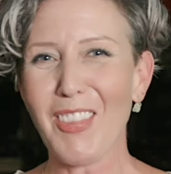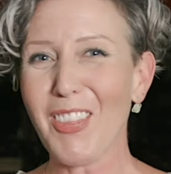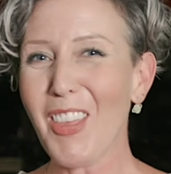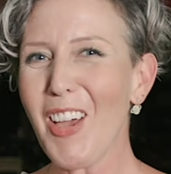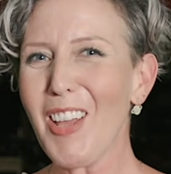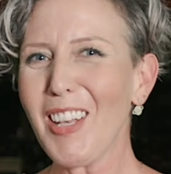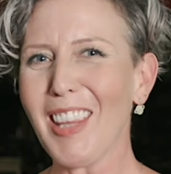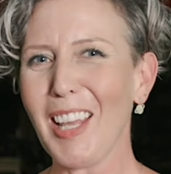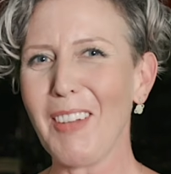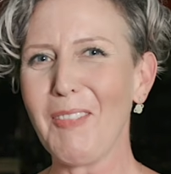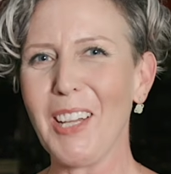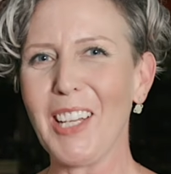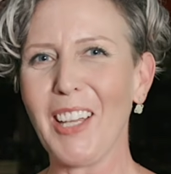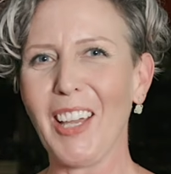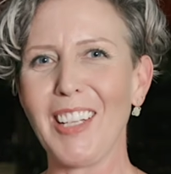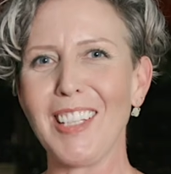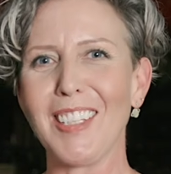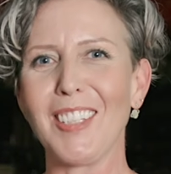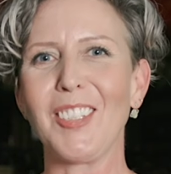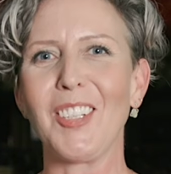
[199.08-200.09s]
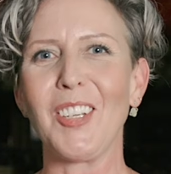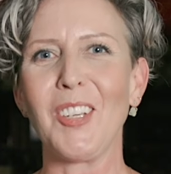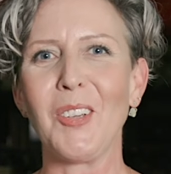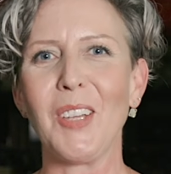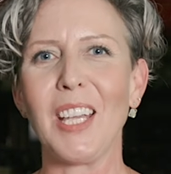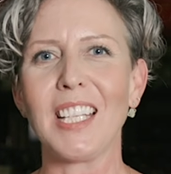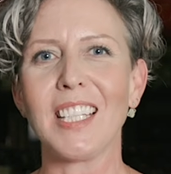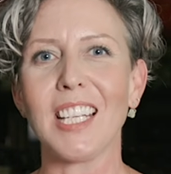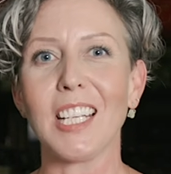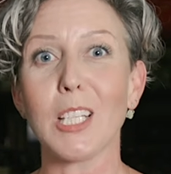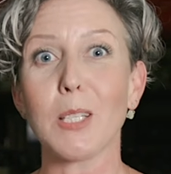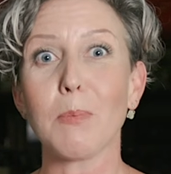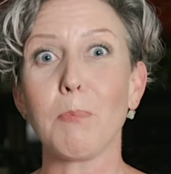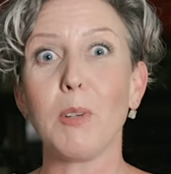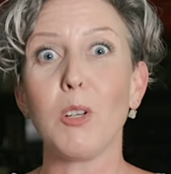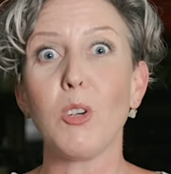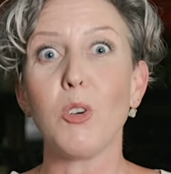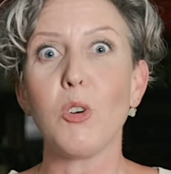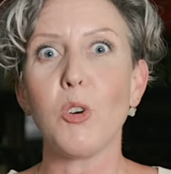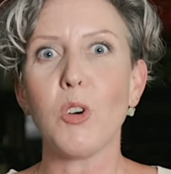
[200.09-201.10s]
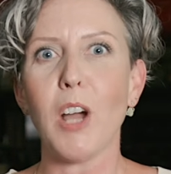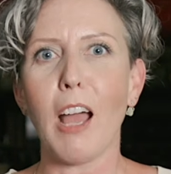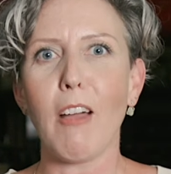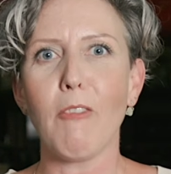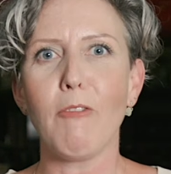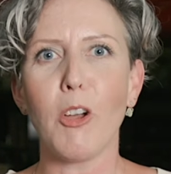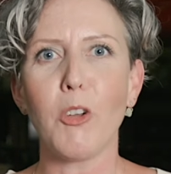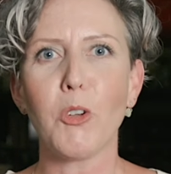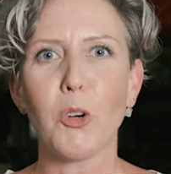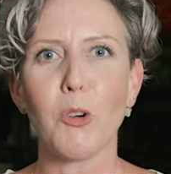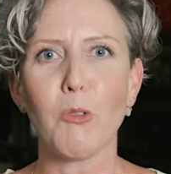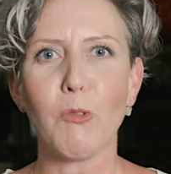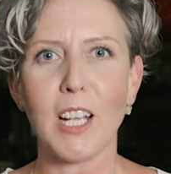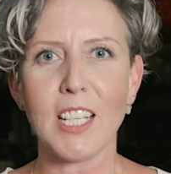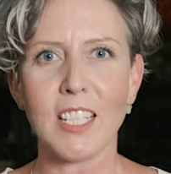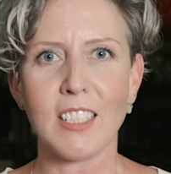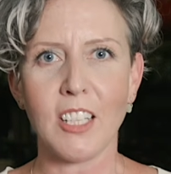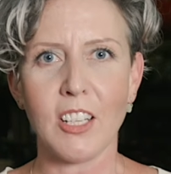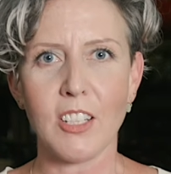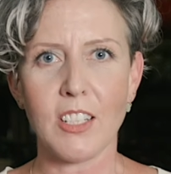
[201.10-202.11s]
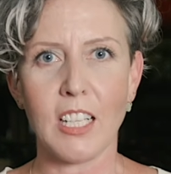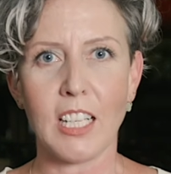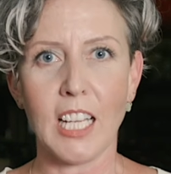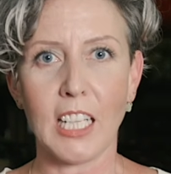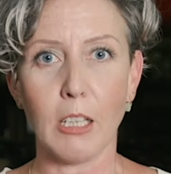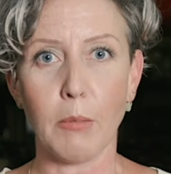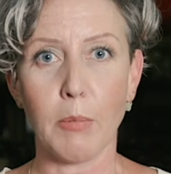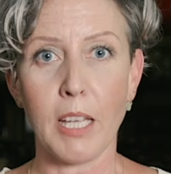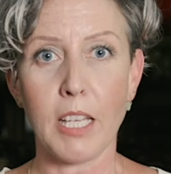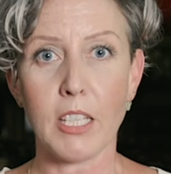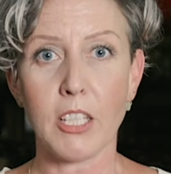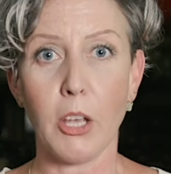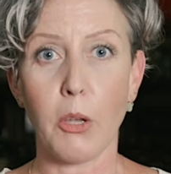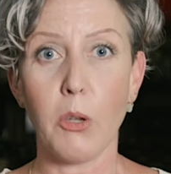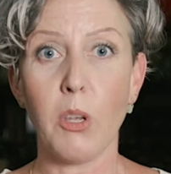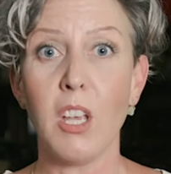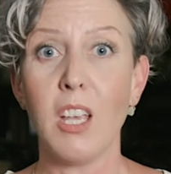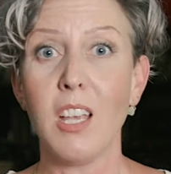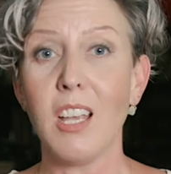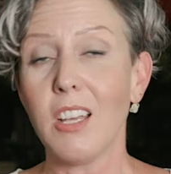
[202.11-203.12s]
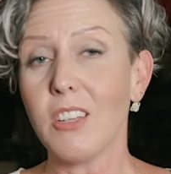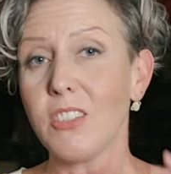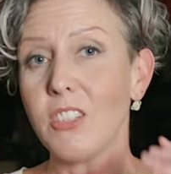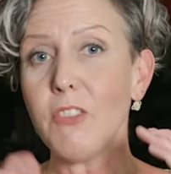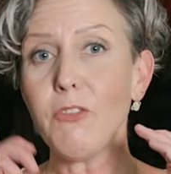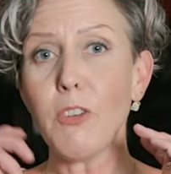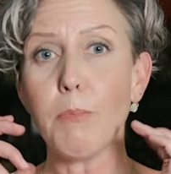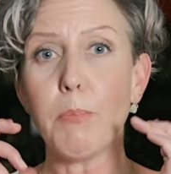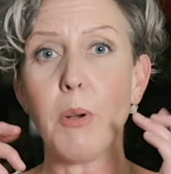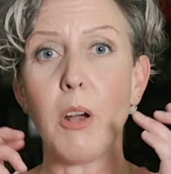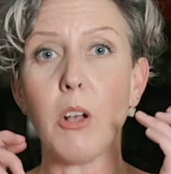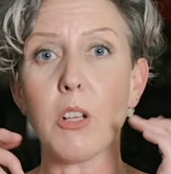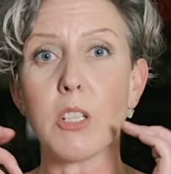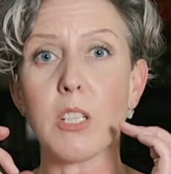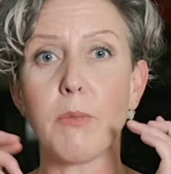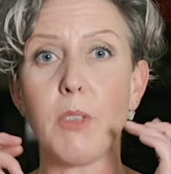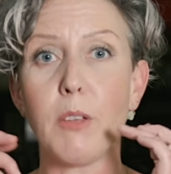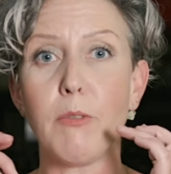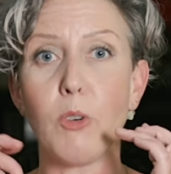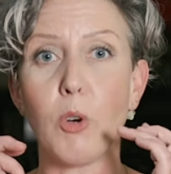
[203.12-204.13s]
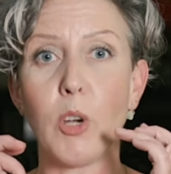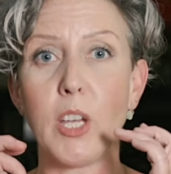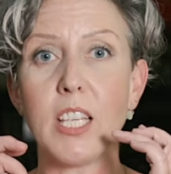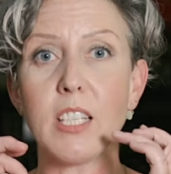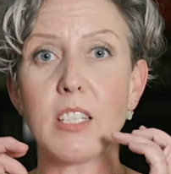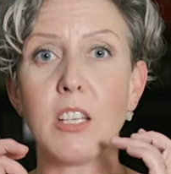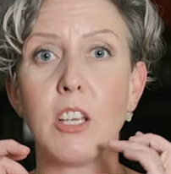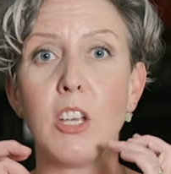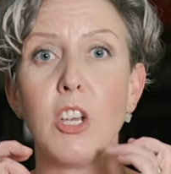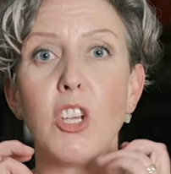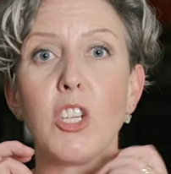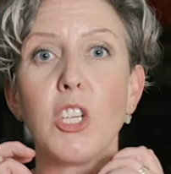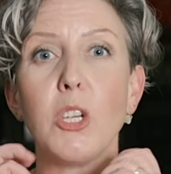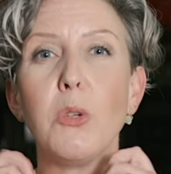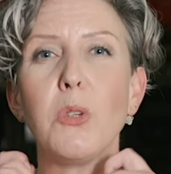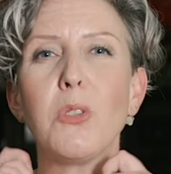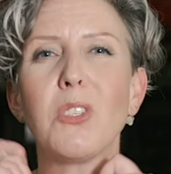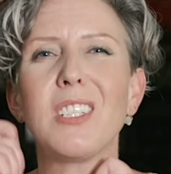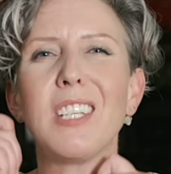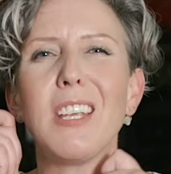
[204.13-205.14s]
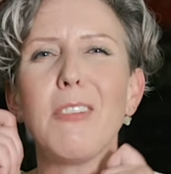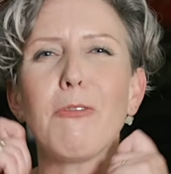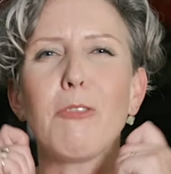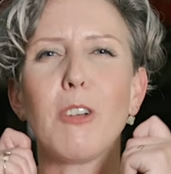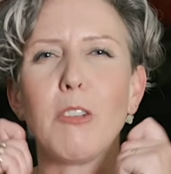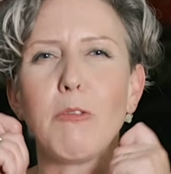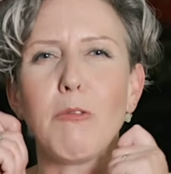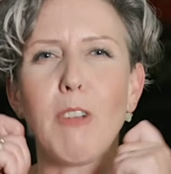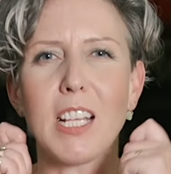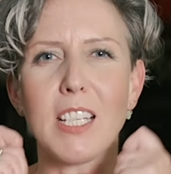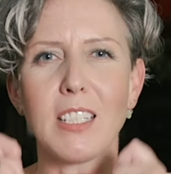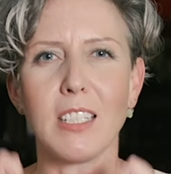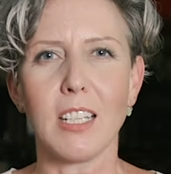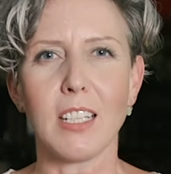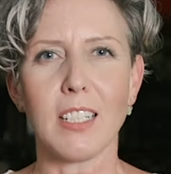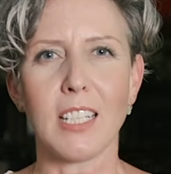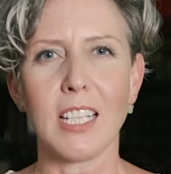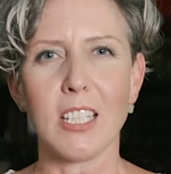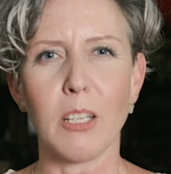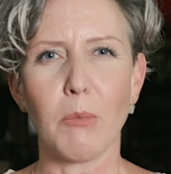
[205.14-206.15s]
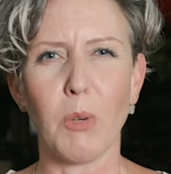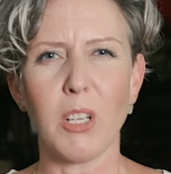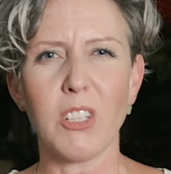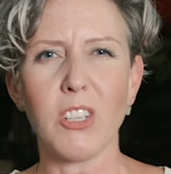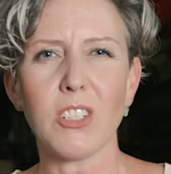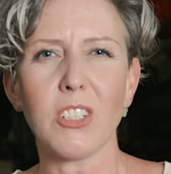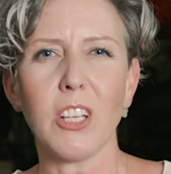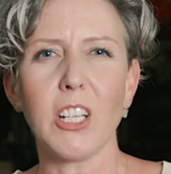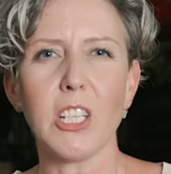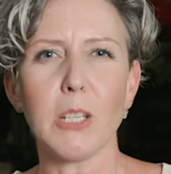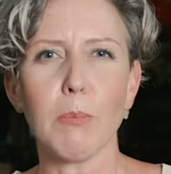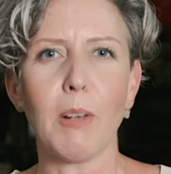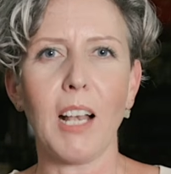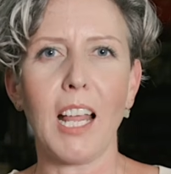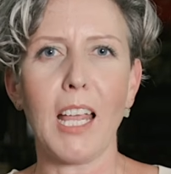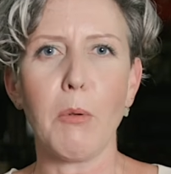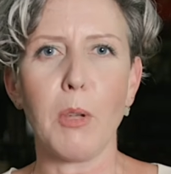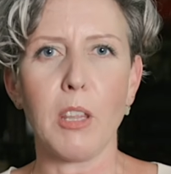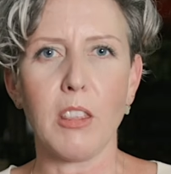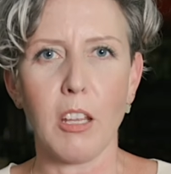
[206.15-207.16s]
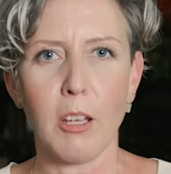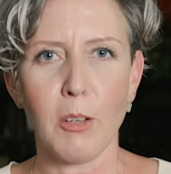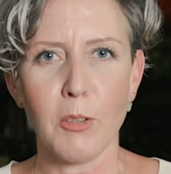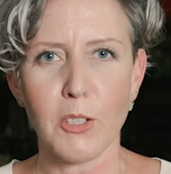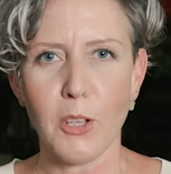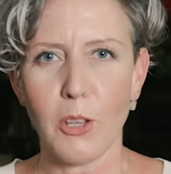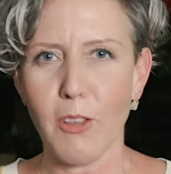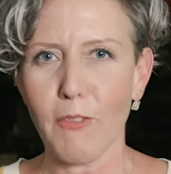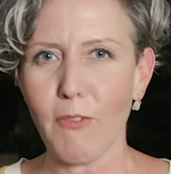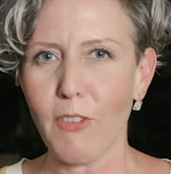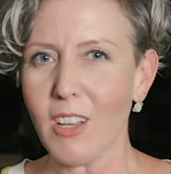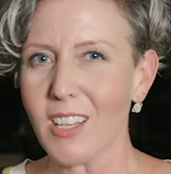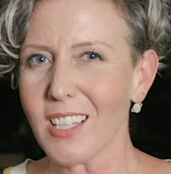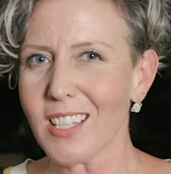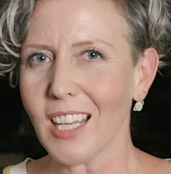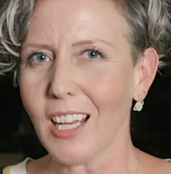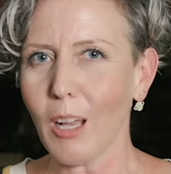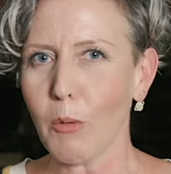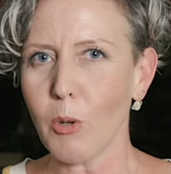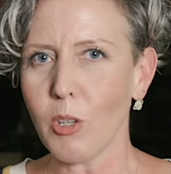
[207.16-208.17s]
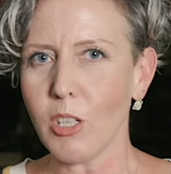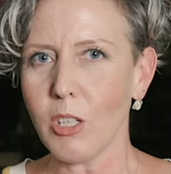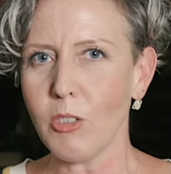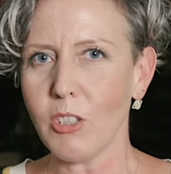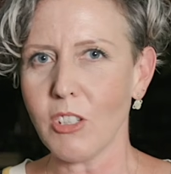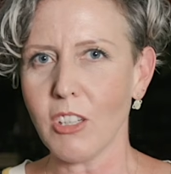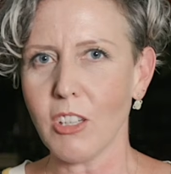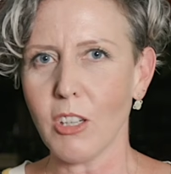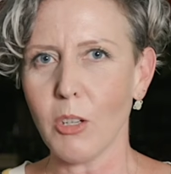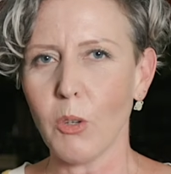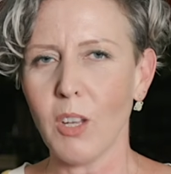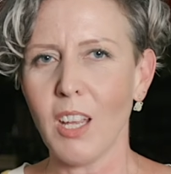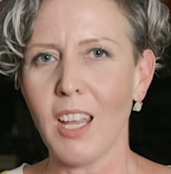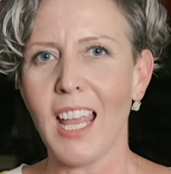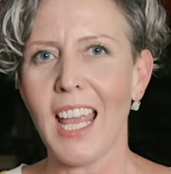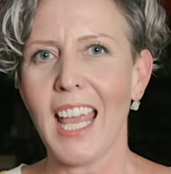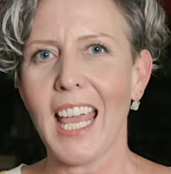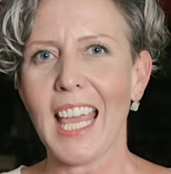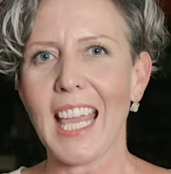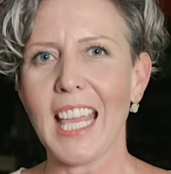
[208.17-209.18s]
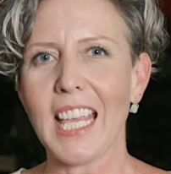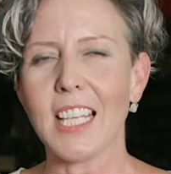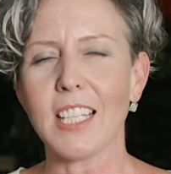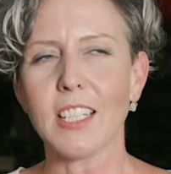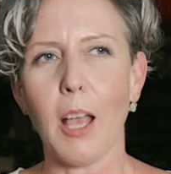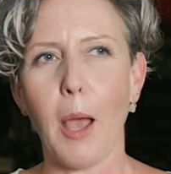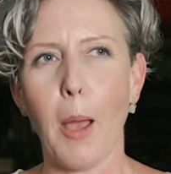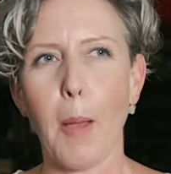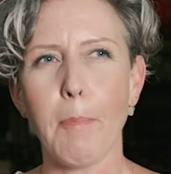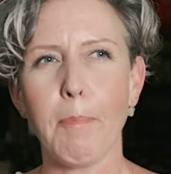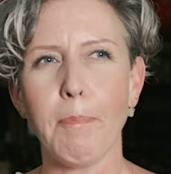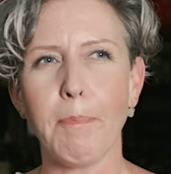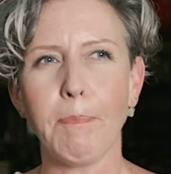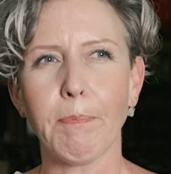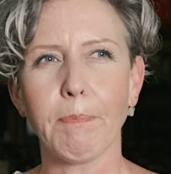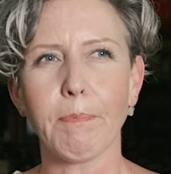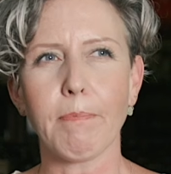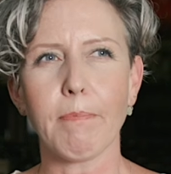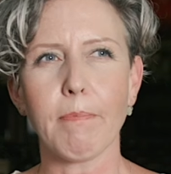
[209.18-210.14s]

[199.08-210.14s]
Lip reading: third thing we're going to do is explore our vocal resonance a little bit. So different parts of the voice use different resonances, and we're just going to play with those. So the first thing I want you to do is I